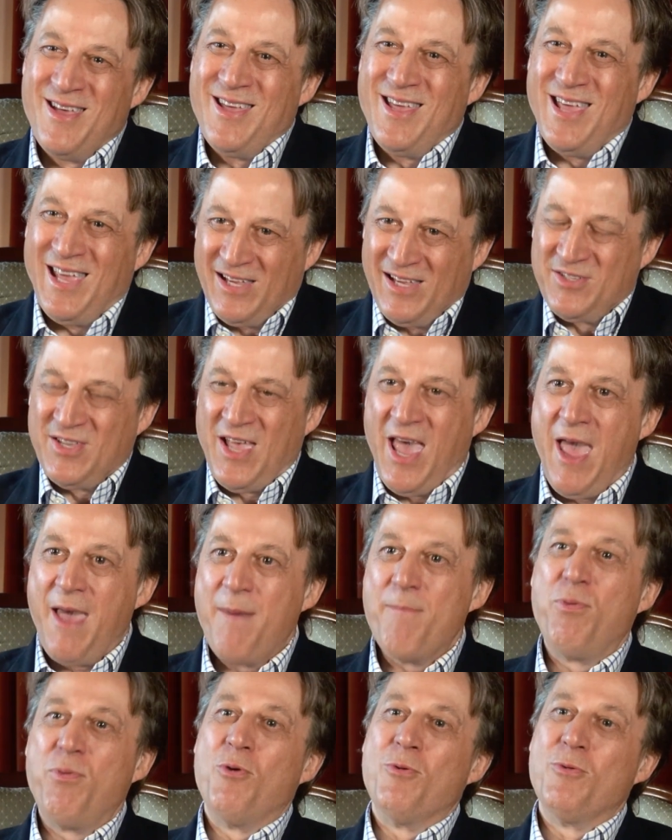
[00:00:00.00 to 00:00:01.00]

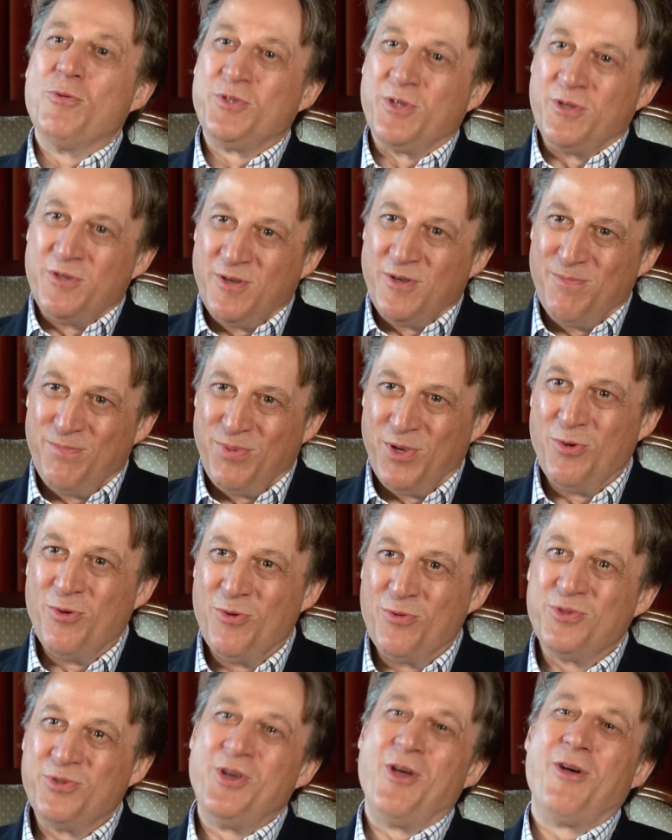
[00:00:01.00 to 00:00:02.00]
examples and to
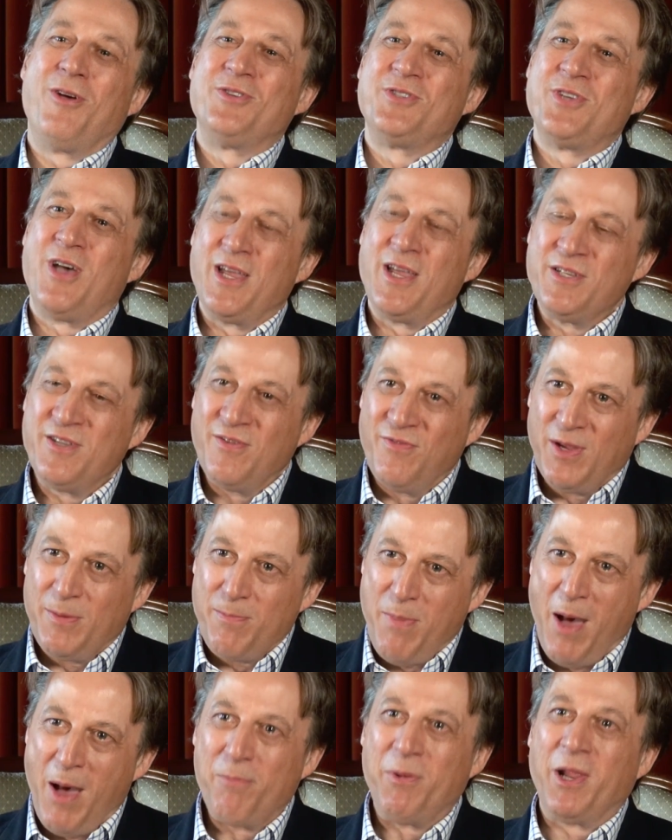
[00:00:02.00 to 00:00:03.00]
build,
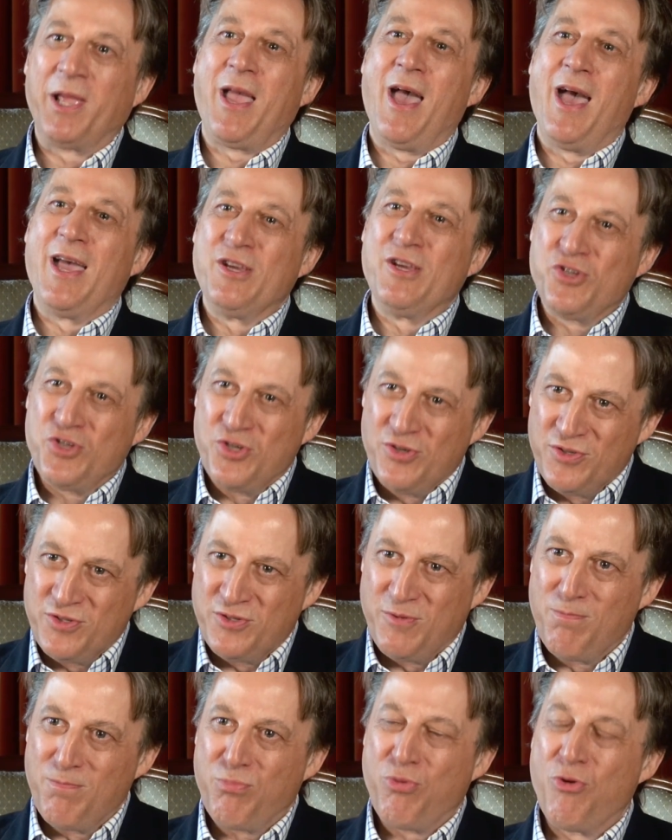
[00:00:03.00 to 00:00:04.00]
scientific
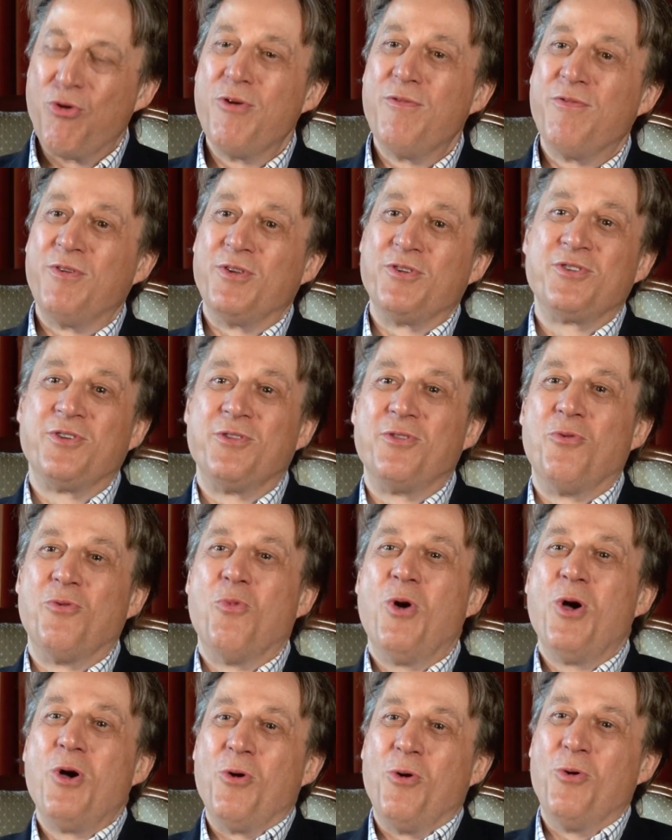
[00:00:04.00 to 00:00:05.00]
publications and prove it to the
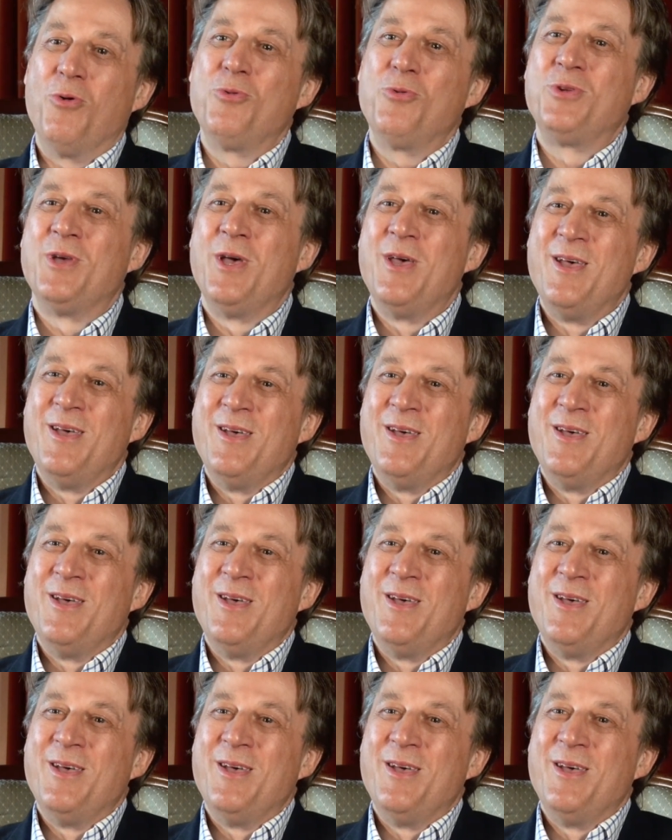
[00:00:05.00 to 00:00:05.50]
world,